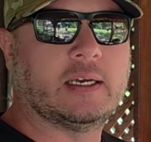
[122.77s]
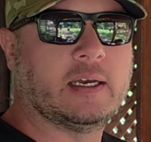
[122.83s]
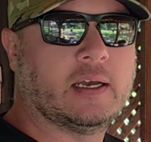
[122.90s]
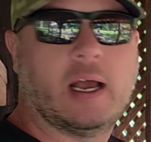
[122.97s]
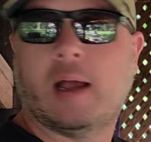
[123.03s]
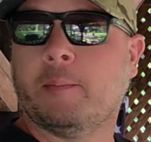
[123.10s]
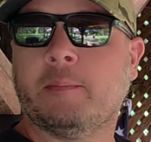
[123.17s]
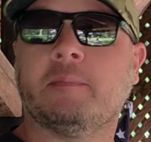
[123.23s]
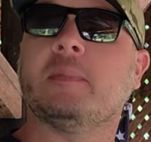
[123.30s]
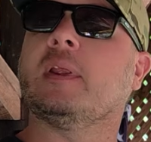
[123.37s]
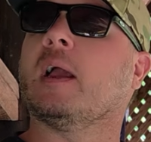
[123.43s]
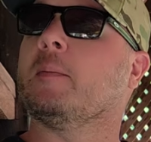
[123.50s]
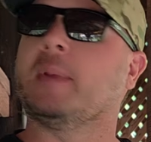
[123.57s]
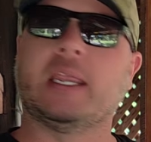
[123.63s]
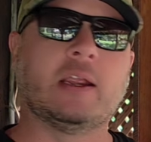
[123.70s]

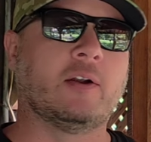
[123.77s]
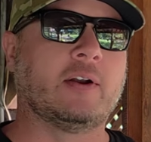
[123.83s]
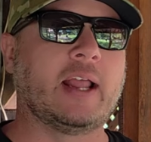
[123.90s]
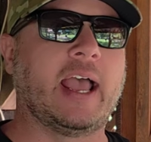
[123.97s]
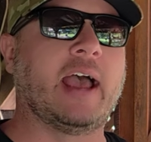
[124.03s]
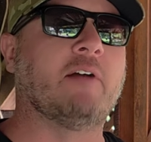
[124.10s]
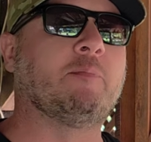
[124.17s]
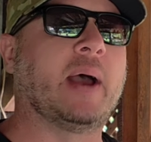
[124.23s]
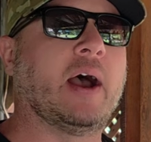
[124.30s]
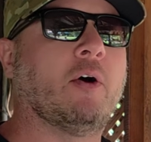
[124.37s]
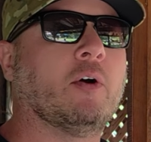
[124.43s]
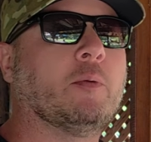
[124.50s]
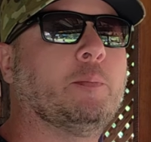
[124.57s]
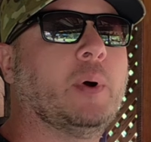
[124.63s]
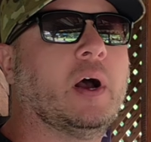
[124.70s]
I'm here and I have
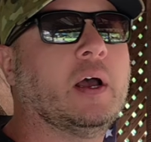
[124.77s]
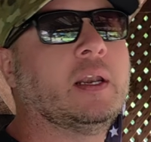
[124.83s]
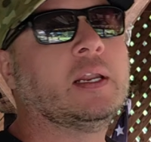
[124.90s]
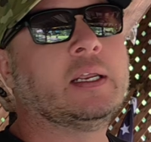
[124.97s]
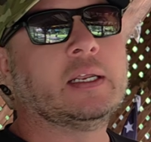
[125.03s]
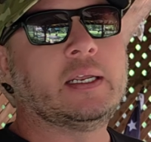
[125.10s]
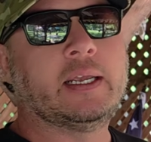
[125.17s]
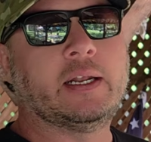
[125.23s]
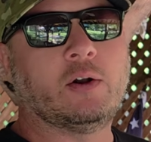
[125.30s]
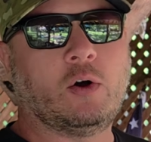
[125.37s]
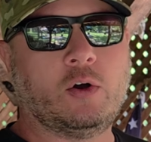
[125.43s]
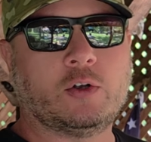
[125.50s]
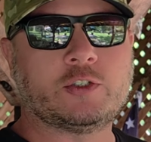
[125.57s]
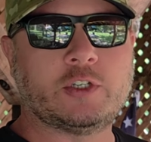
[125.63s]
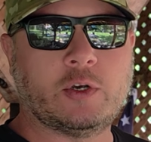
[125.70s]
power, but it
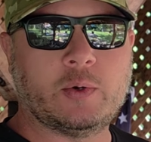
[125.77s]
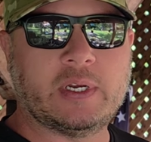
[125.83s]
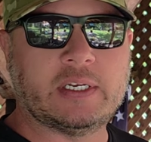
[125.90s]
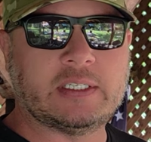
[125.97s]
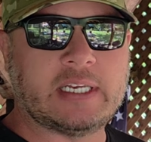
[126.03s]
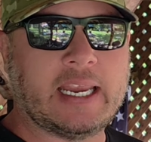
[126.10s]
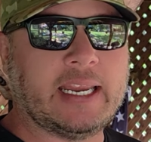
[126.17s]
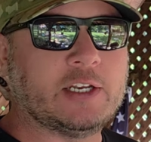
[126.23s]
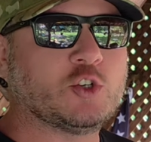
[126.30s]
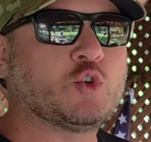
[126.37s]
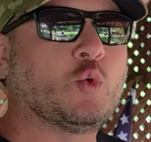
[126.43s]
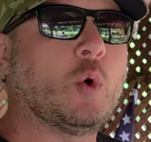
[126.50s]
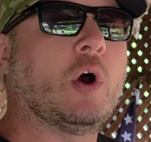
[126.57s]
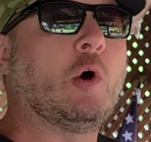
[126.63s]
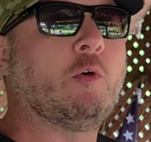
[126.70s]
also is a
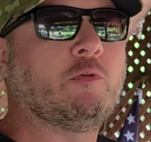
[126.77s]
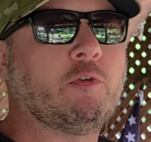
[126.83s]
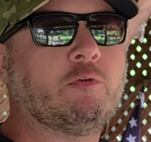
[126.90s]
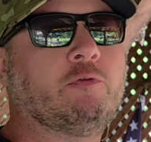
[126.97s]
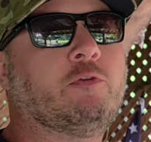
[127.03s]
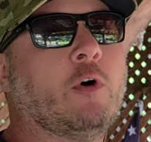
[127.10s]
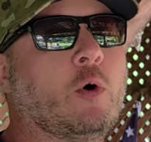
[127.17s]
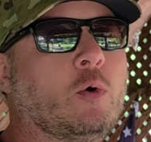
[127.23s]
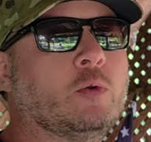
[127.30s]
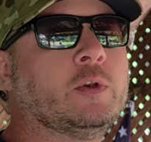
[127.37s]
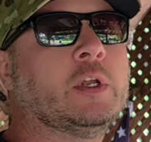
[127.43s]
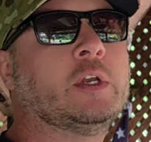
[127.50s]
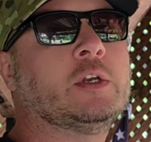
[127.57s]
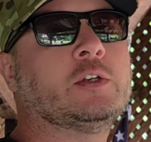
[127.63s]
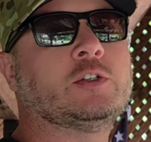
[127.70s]
12 volt,
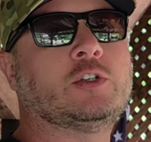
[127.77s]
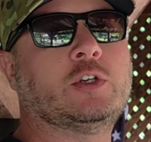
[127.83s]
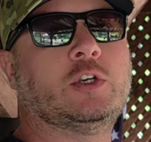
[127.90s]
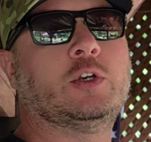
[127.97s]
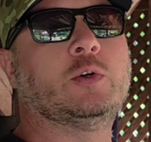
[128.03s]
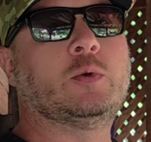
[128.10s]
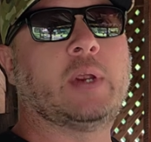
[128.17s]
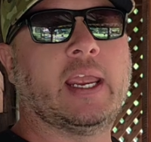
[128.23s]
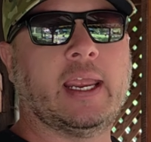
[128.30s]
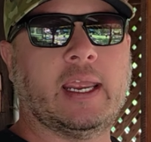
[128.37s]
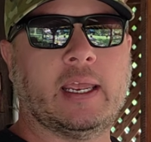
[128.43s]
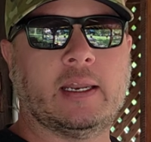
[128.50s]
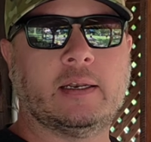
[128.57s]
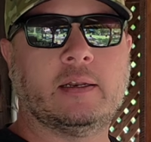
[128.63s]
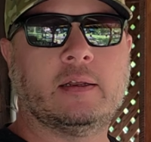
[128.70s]
so you
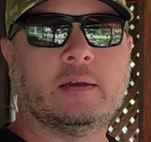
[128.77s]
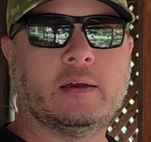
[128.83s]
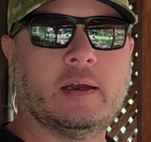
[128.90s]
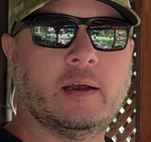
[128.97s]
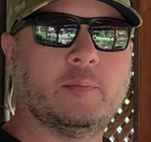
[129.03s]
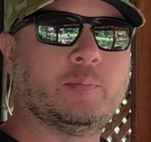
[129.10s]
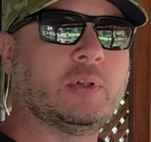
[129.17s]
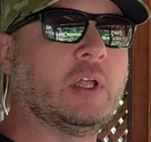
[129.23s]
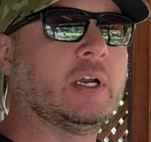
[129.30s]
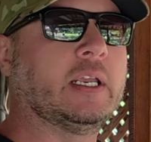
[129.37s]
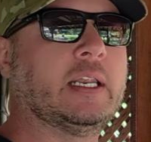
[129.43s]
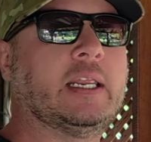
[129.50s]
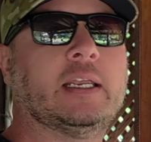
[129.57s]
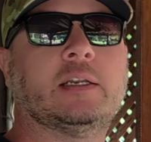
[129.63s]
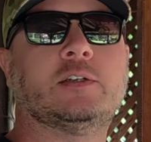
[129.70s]
can plug
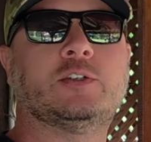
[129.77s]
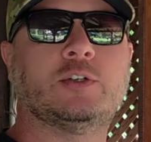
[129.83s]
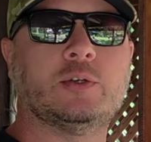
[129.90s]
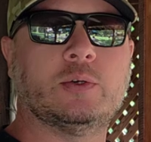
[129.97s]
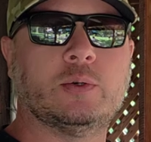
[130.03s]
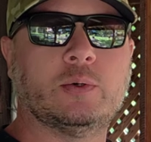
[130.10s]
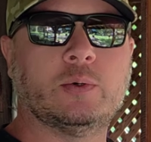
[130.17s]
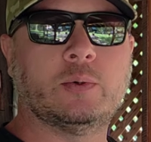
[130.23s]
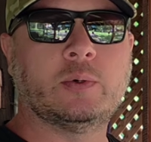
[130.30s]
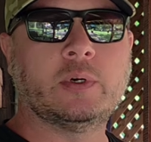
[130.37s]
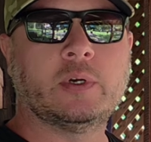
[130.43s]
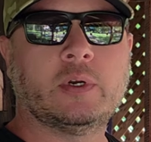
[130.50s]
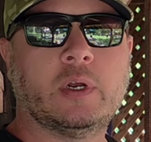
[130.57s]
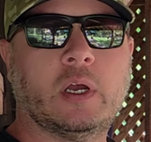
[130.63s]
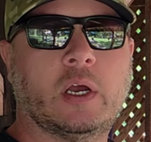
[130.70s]
it into
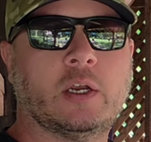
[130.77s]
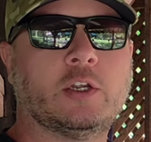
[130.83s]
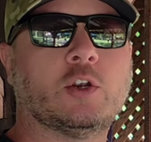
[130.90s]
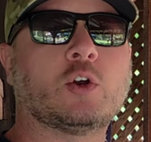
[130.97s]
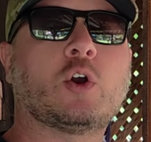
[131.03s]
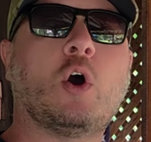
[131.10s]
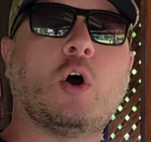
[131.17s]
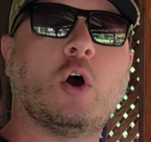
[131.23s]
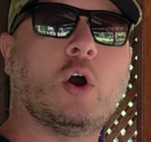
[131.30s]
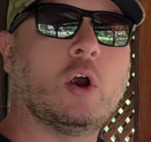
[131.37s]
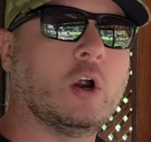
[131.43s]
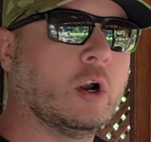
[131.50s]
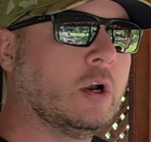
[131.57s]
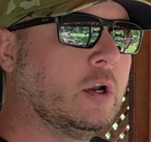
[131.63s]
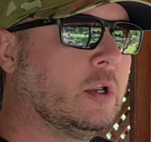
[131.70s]
your
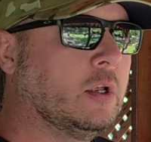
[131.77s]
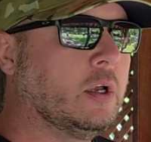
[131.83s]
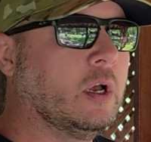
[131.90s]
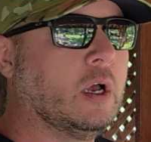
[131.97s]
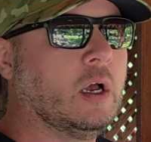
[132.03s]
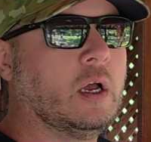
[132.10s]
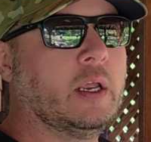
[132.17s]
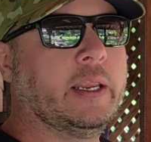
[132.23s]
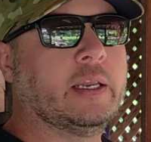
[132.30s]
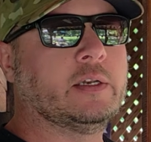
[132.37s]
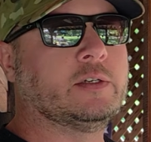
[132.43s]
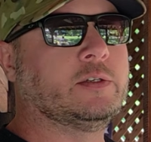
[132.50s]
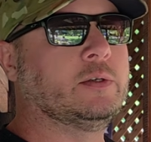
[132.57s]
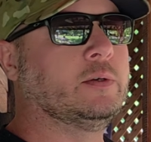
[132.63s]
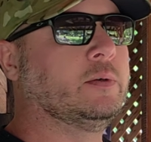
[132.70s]
car,
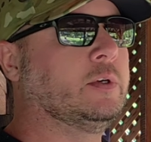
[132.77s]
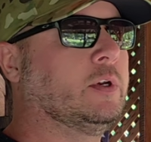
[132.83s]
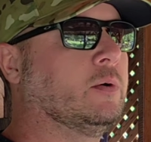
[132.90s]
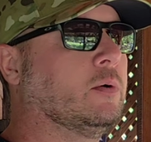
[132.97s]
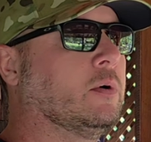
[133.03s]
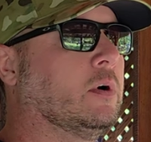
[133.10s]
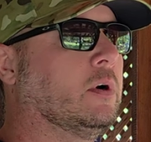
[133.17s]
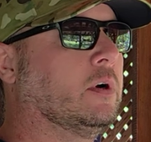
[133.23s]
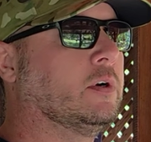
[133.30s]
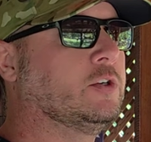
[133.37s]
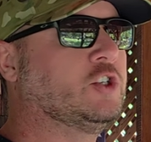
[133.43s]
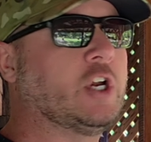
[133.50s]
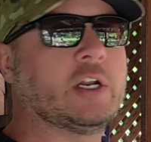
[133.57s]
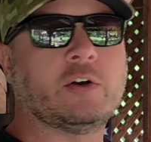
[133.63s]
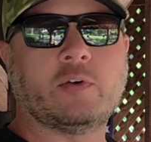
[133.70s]
into your
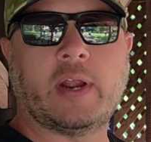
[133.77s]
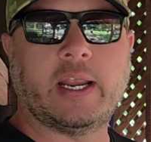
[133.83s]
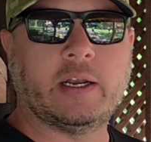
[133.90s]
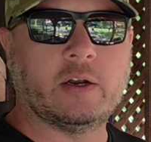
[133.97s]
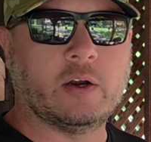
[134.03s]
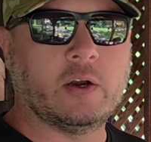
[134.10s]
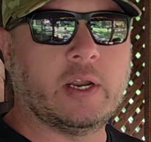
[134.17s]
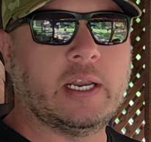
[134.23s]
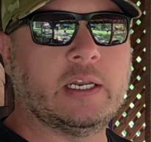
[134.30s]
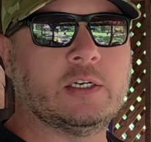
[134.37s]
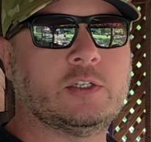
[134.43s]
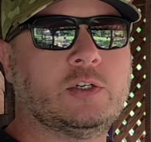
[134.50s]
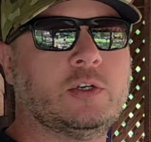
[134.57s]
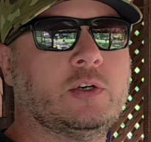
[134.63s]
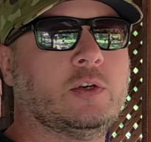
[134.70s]
generator,
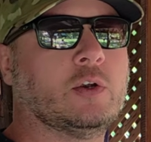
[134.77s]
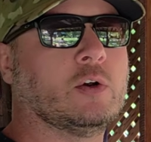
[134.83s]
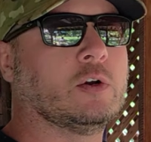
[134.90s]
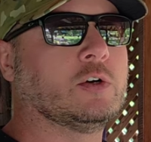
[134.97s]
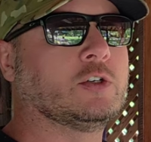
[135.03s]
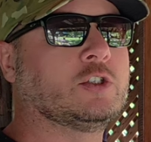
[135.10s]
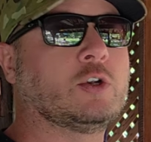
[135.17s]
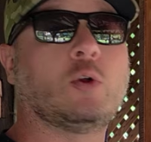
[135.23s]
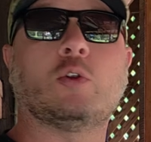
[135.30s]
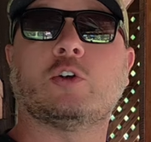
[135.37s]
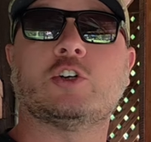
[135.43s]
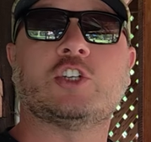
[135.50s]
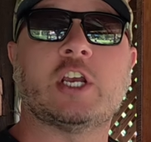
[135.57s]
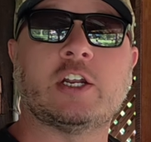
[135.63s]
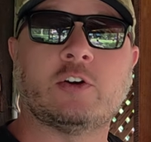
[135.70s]
into your
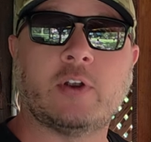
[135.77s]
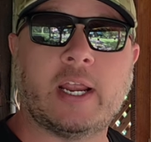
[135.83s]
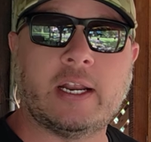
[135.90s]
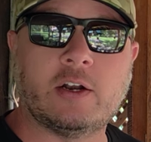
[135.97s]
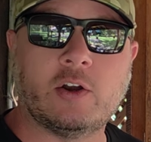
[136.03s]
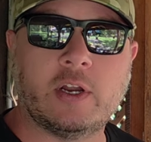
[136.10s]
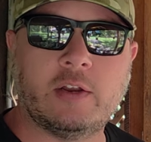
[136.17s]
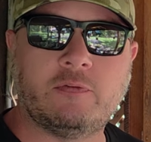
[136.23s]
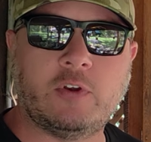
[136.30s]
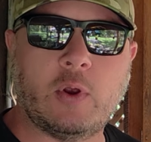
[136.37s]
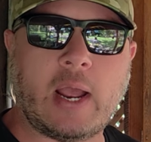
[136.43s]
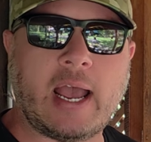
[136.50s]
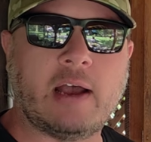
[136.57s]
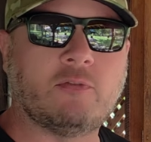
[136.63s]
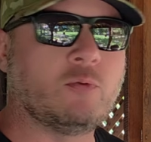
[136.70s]
solar generator if you
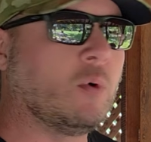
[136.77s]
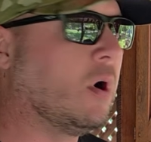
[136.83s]
have